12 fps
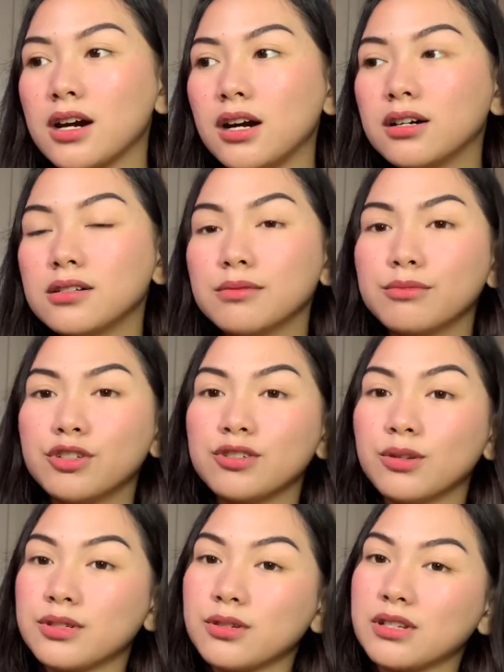um,
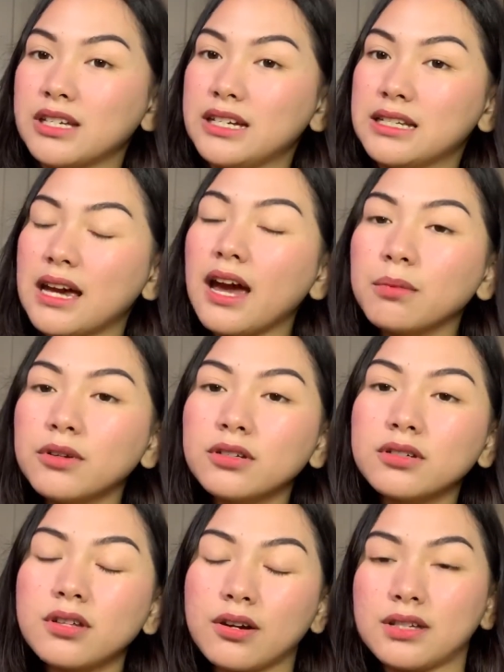you also clean
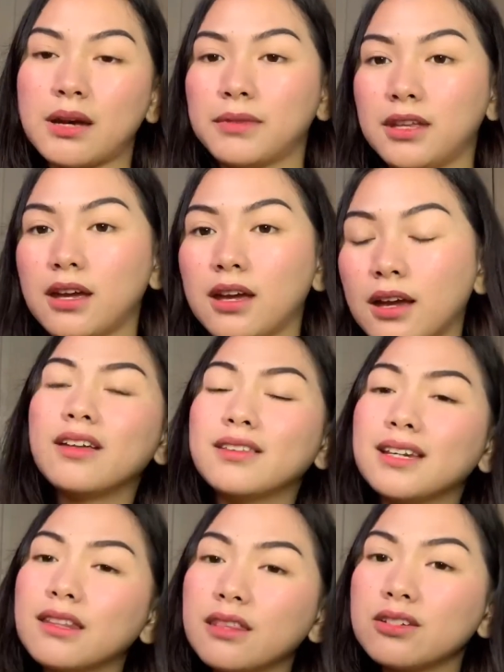tables or something. And
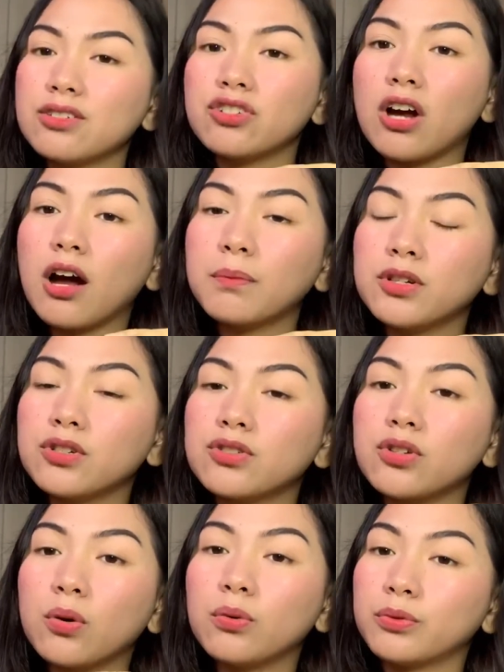in this job, you
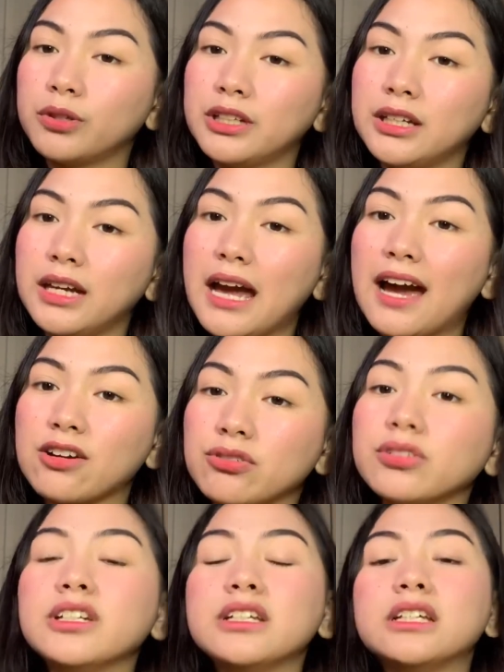don't really
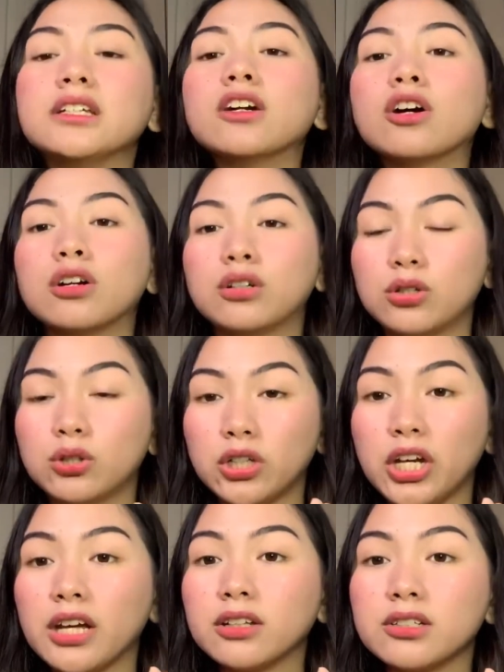actually need
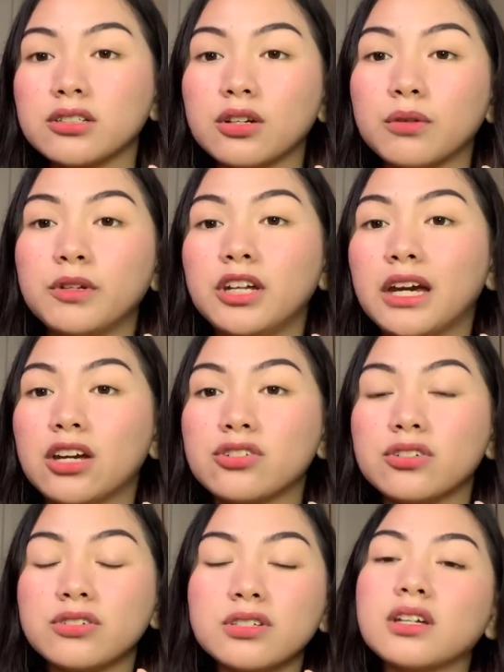good English
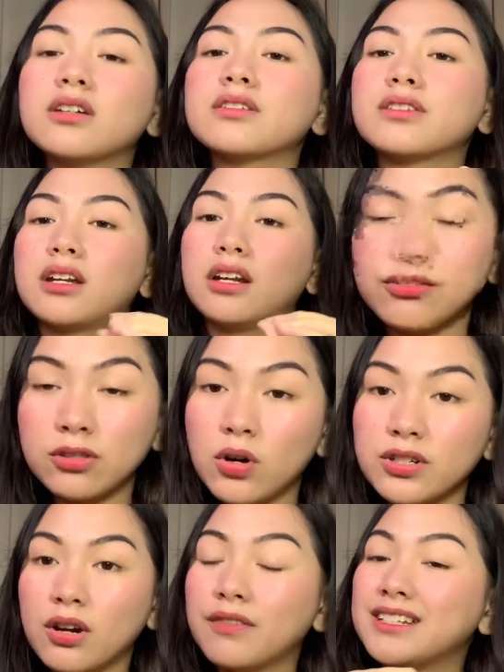communication skills as
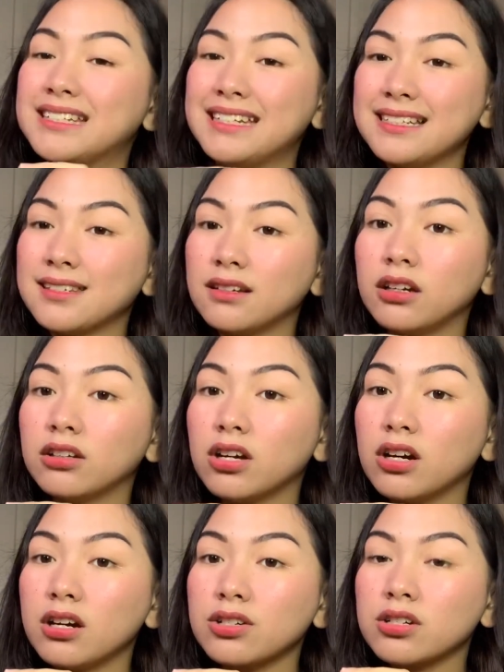long as you have a decent
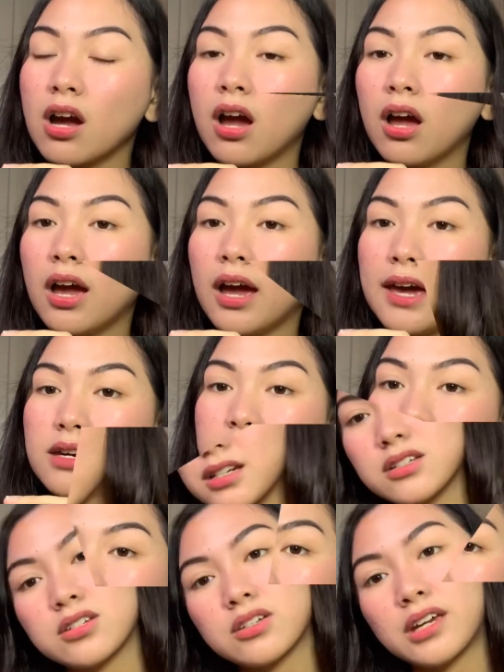English. And the list
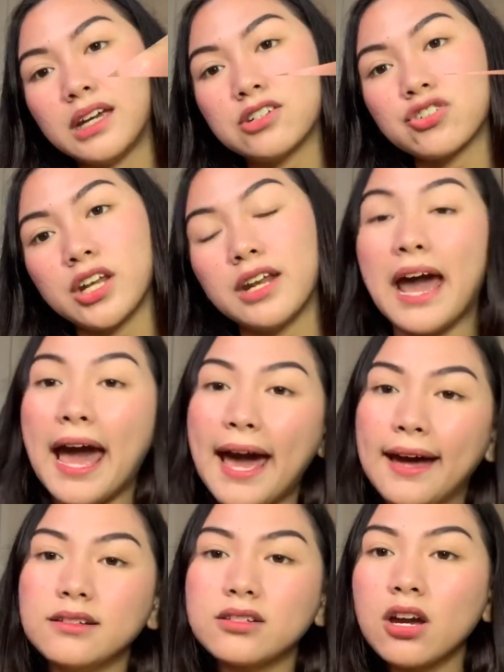is kitchen
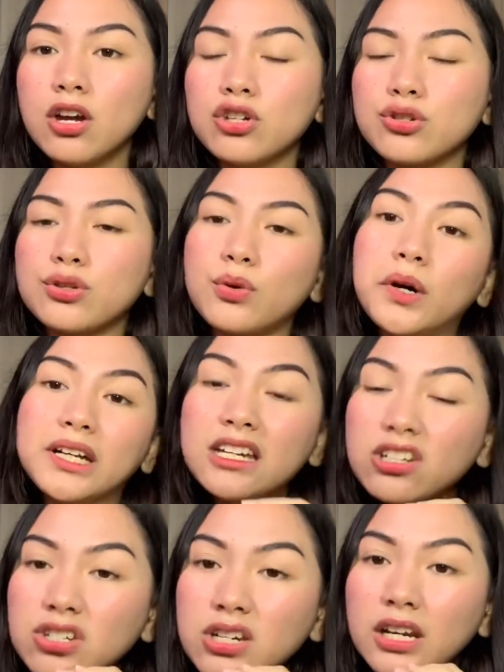hand. So a
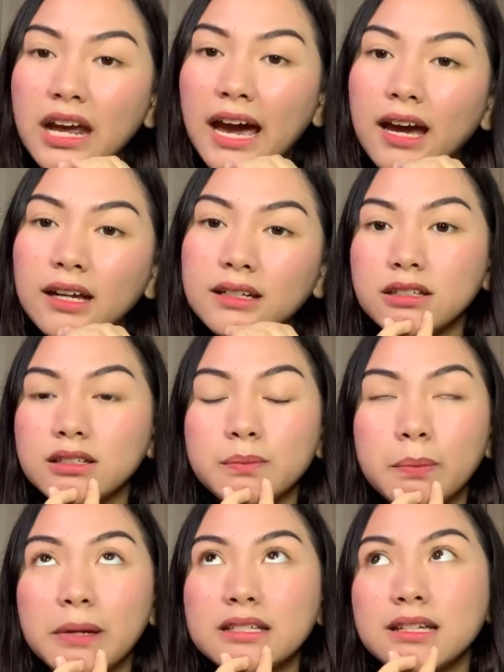kitchen hand is
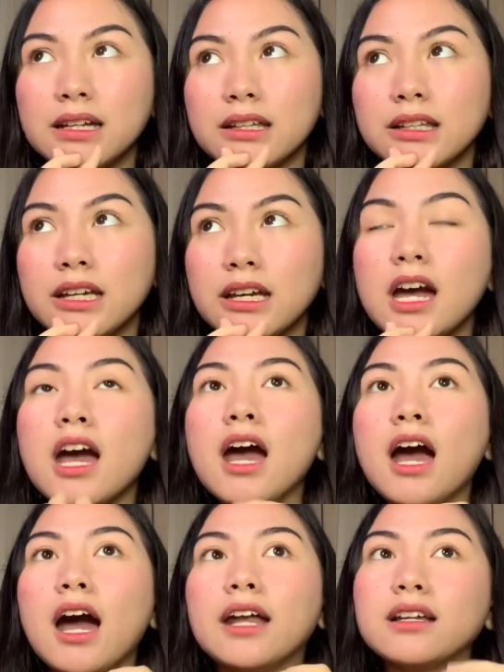basically
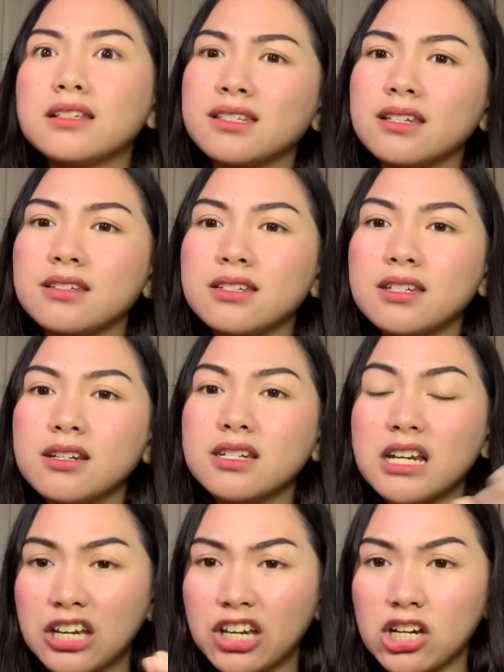an assistant
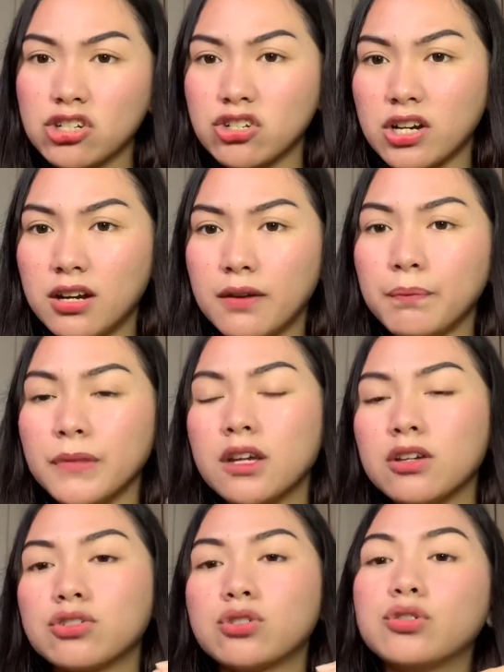in a kitchen.
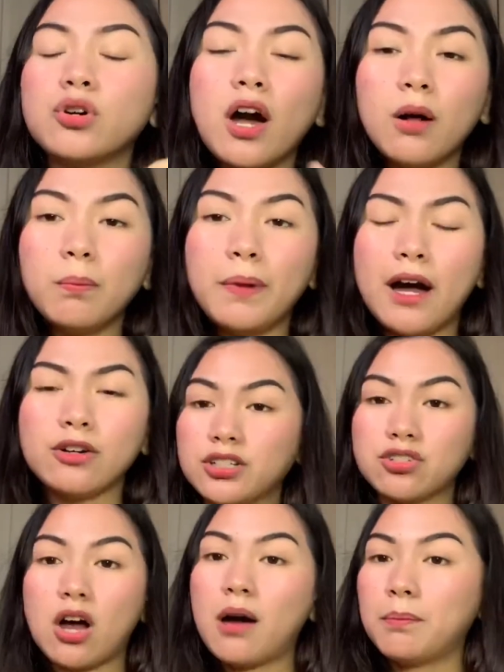So you help out
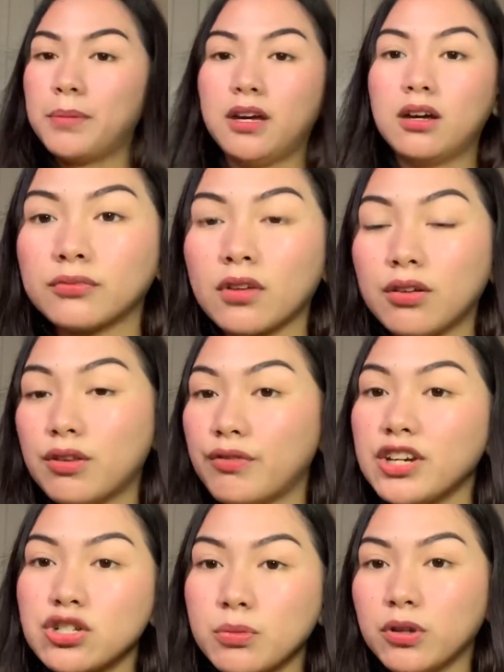like chopping the
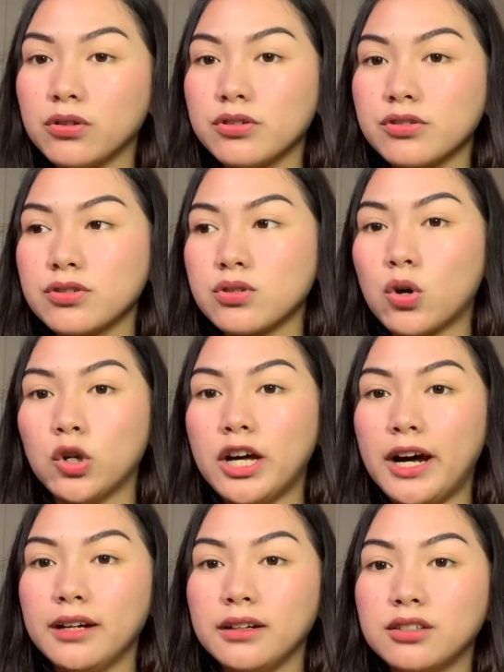vegetables or
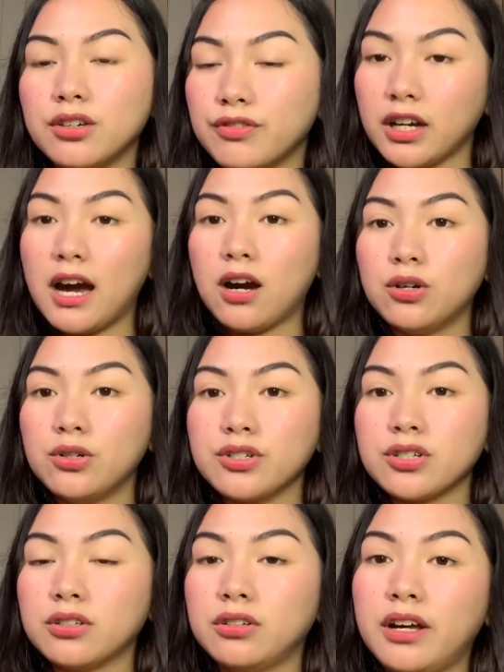like giving
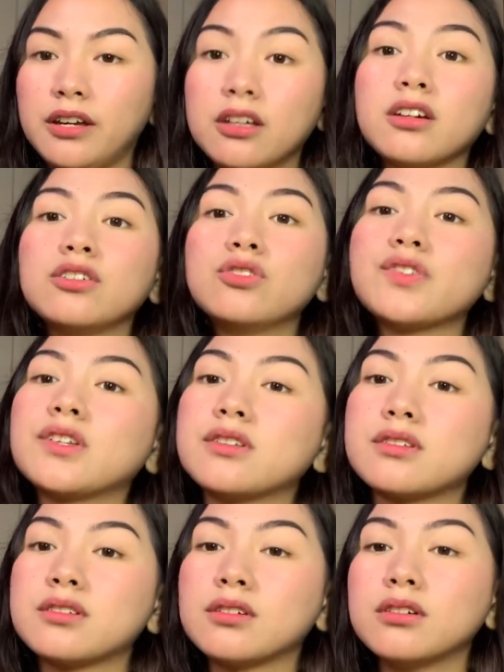out like
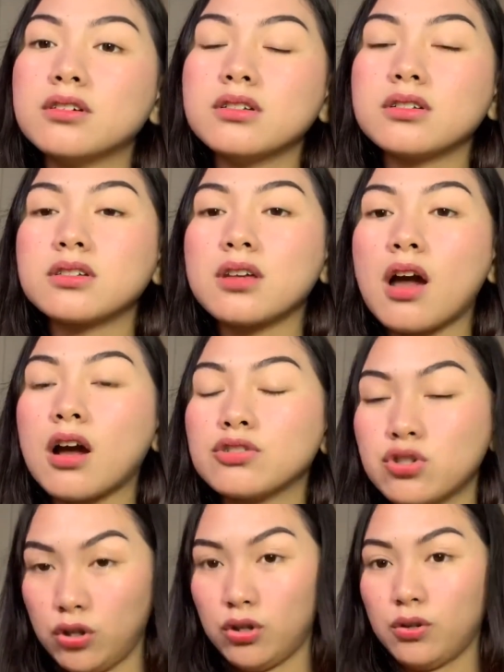utensils
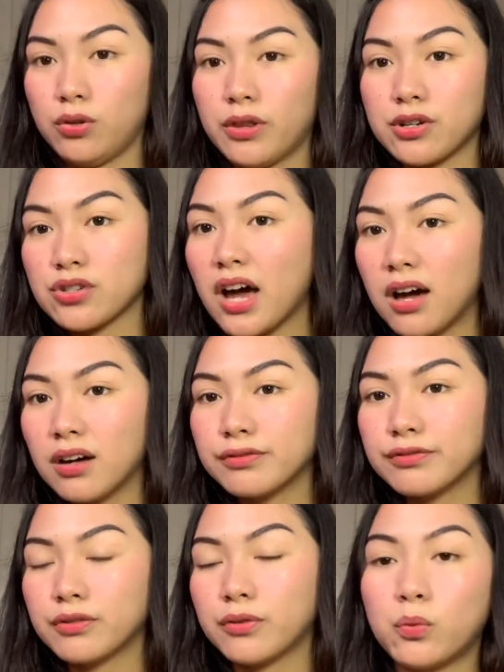to the chef,
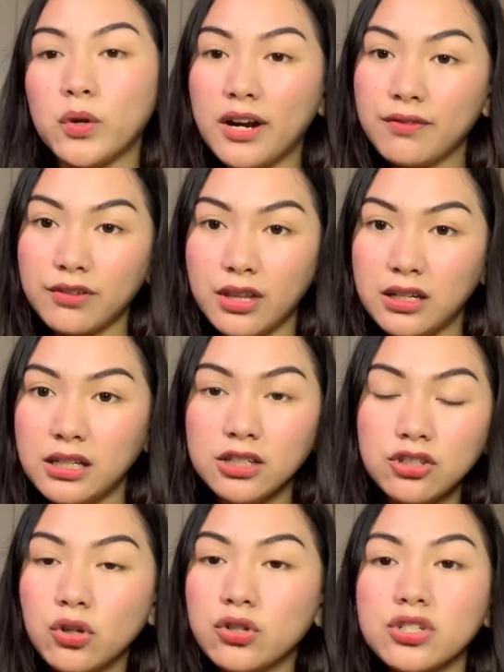whatever they
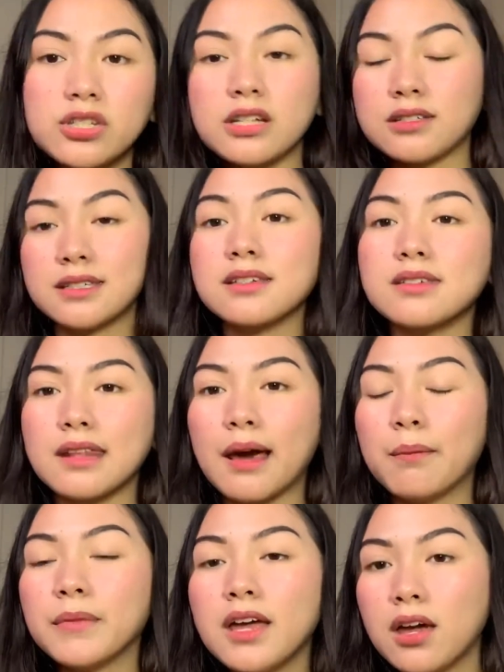need. You just assist
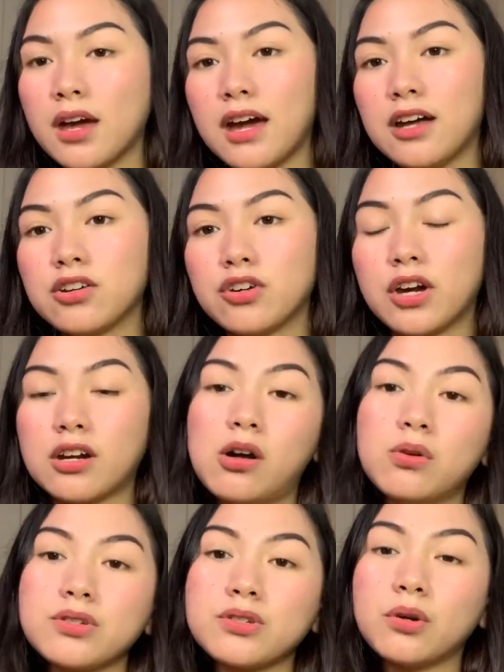them. And you can
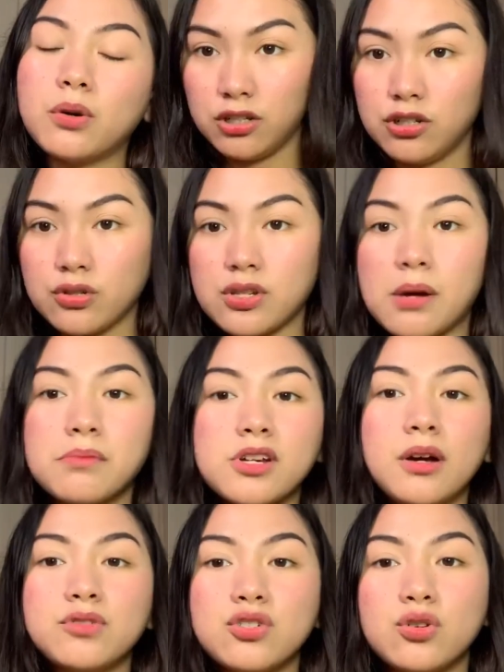also, and you
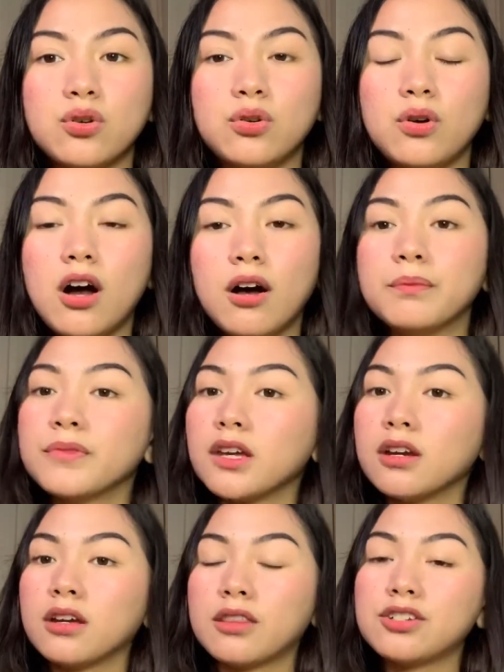sometimes do um,
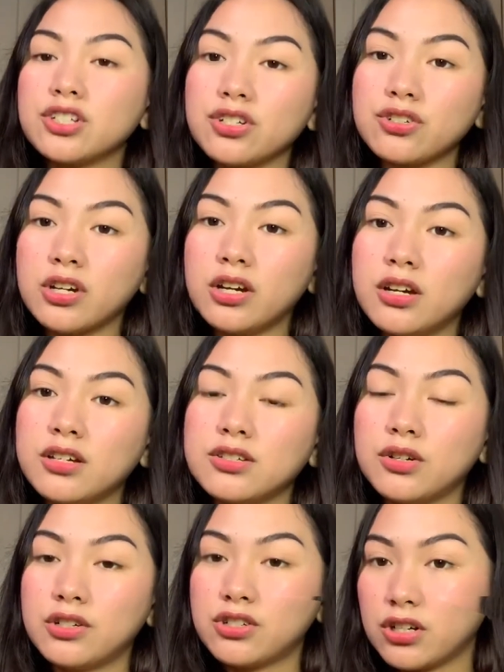the dishes.
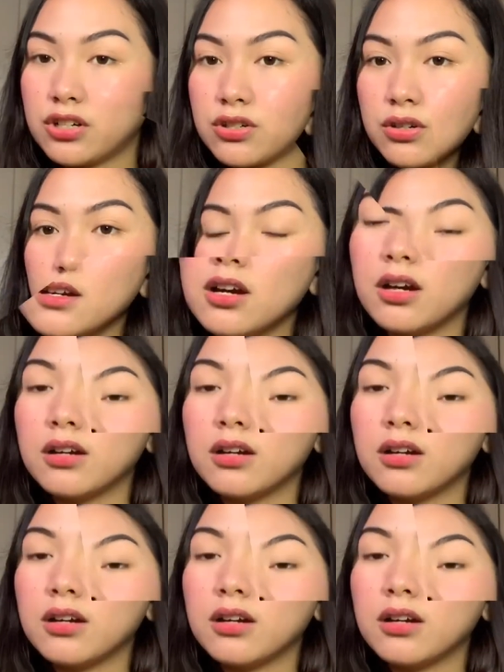Next,